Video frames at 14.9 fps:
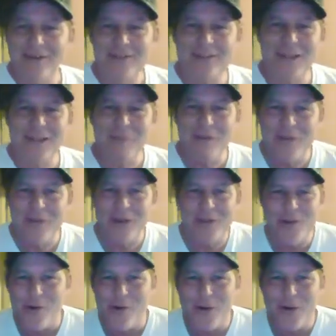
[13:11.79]
like my
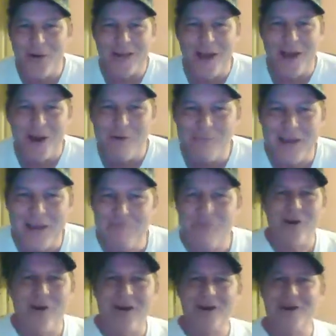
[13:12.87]
video, and I'll make
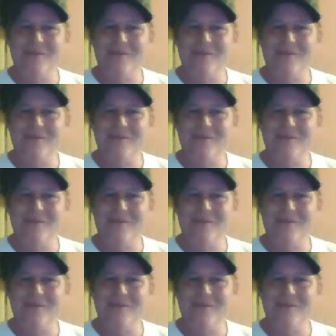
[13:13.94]
more.